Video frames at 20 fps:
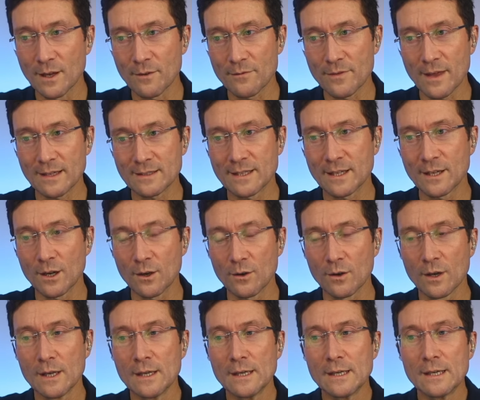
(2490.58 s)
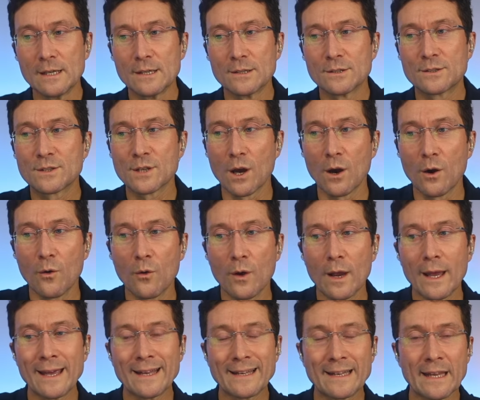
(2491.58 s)
Love that, Tito. So
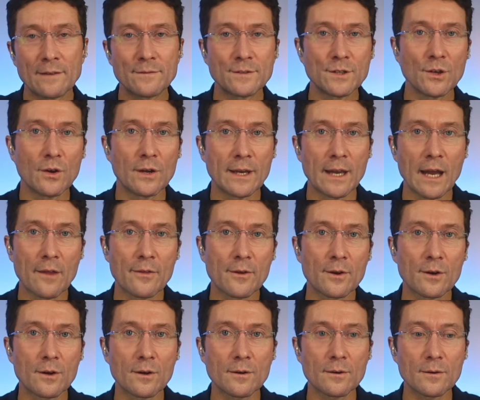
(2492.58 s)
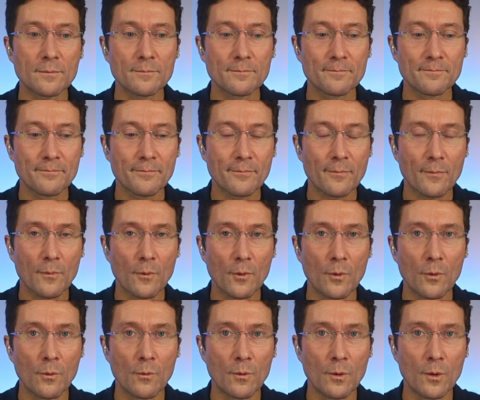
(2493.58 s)
it gives you another
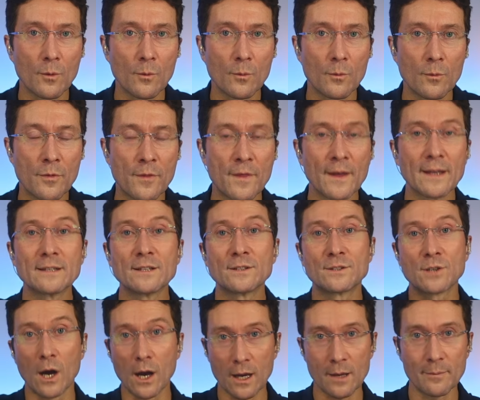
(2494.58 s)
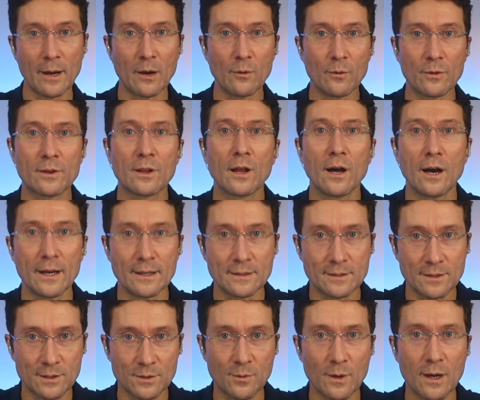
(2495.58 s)
thing to talk about with
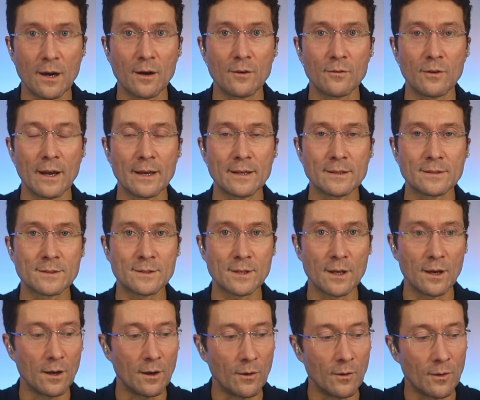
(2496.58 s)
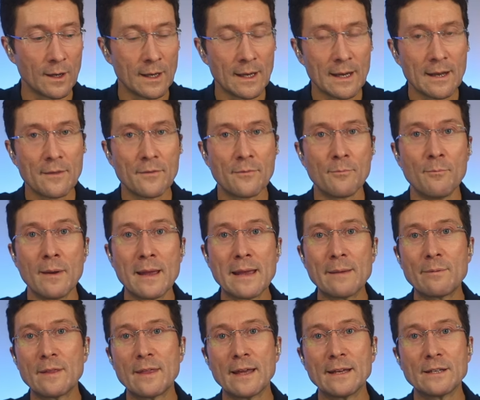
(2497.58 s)
clients as well, right? So
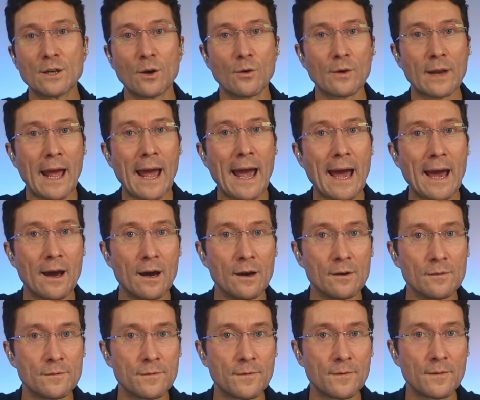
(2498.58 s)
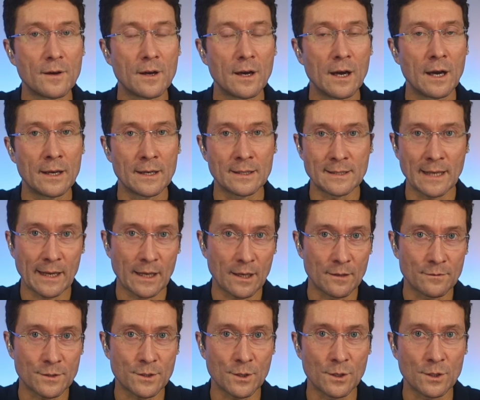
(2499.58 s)
maybe they don't have an
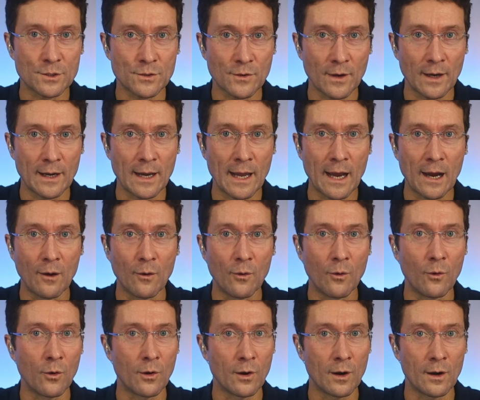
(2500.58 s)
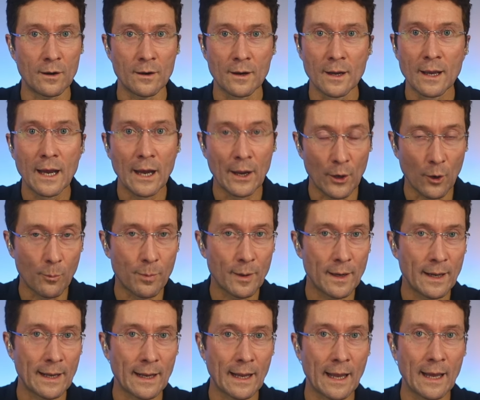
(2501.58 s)
executive search right now or an
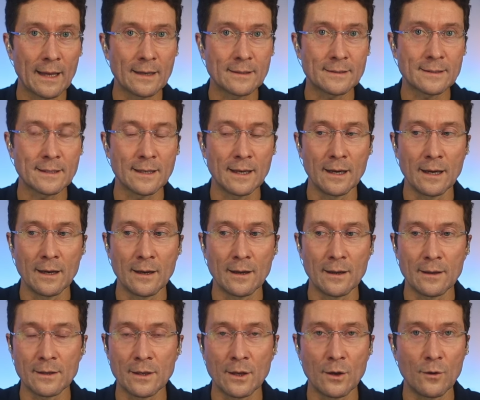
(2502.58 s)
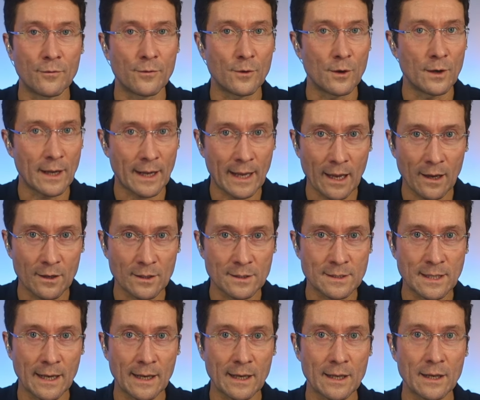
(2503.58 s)
opening at for an account
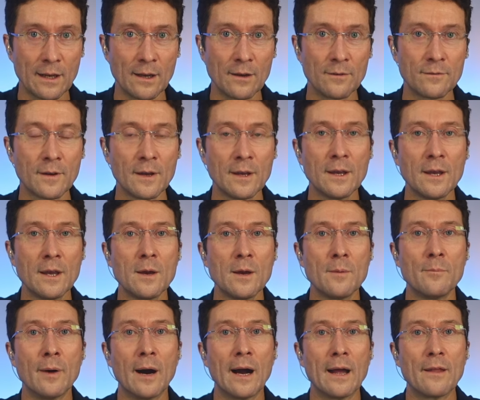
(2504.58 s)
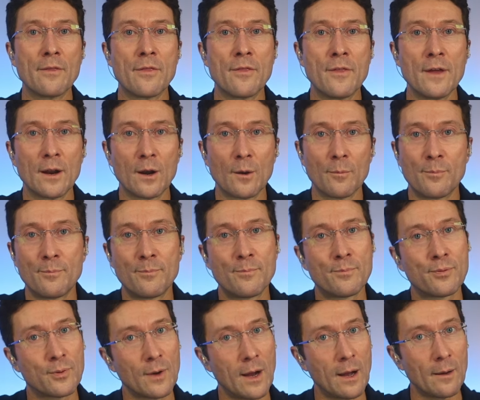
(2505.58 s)
executive, but they're
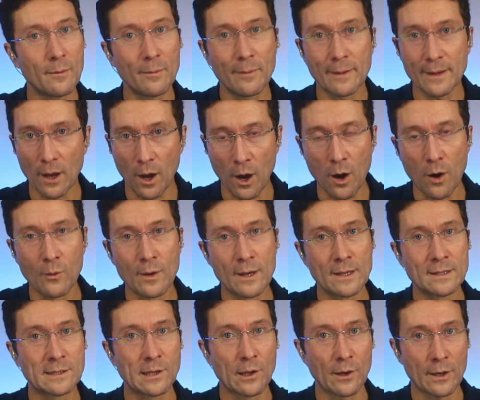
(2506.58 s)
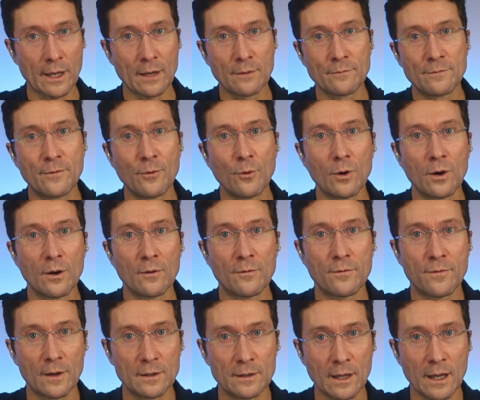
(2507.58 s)
probably always looking for
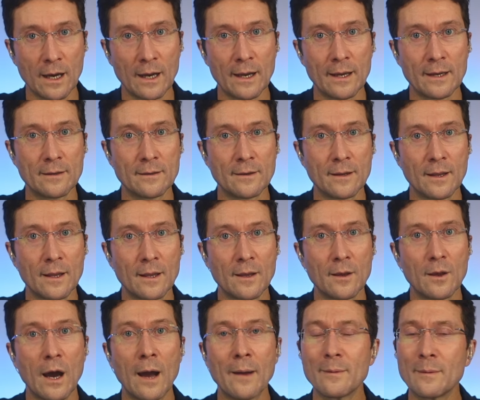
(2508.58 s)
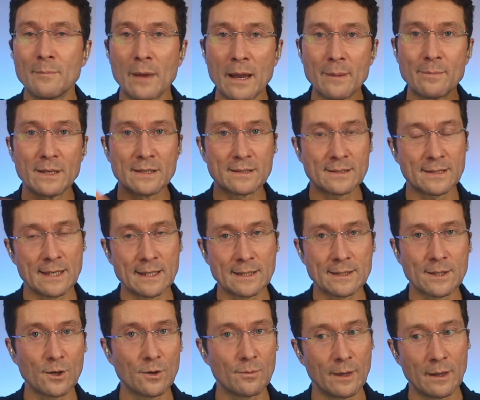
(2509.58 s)
frontline. I mean, maybe it's
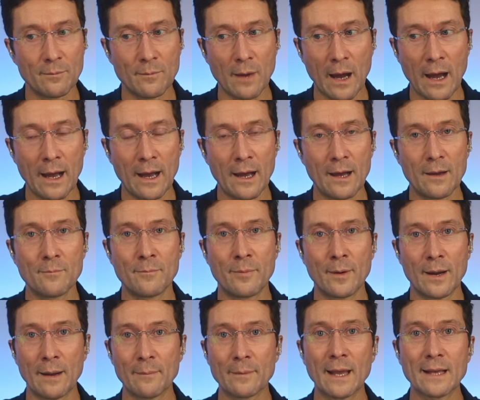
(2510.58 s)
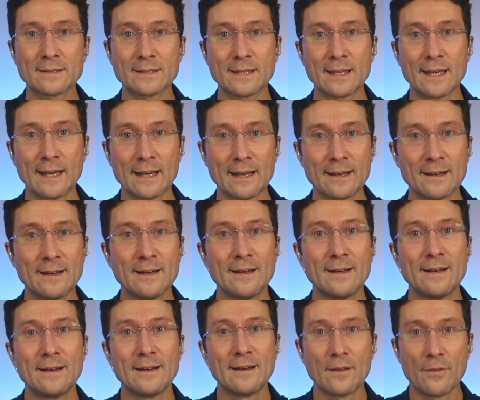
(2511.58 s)
seasonal, but I'm guessing
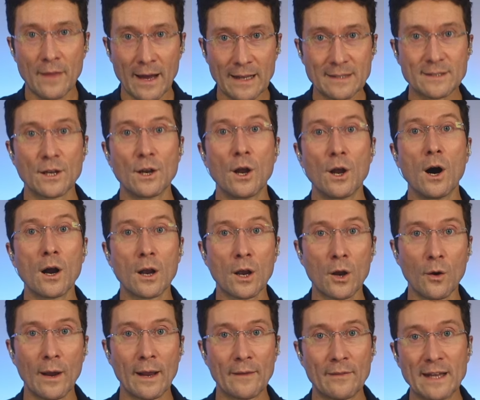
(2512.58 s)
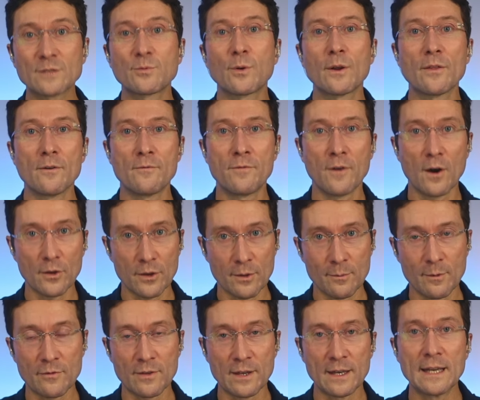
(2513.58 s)
that's an ongoing. That's where the volume
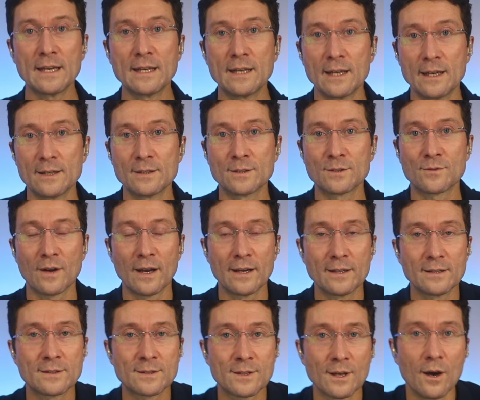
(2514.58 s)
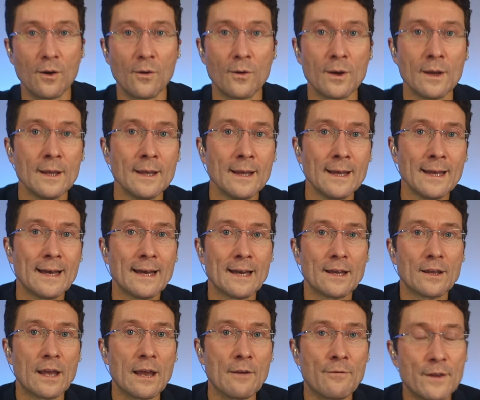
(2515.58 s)
of the need is, right? So
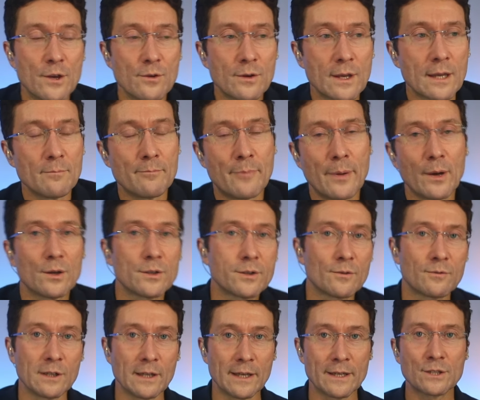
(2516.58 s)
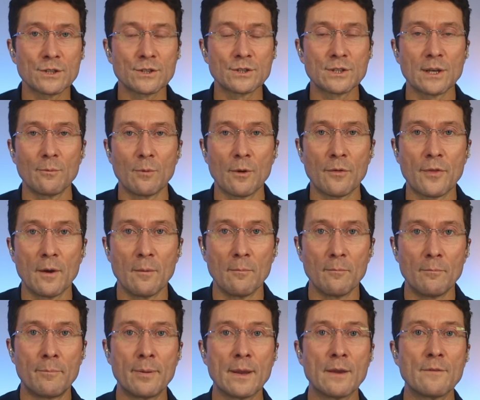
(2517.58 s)
if you can build a relationship with
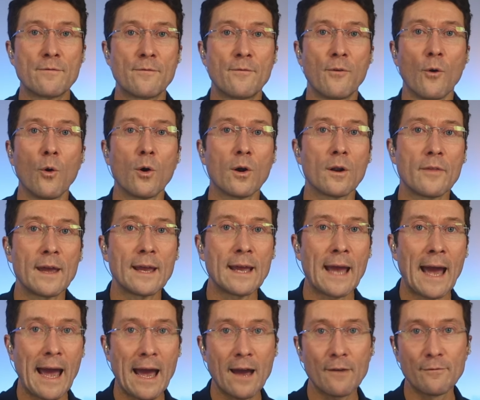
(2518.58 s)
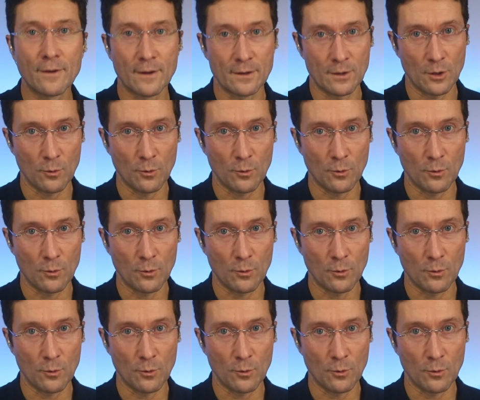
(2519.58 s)
them before they have an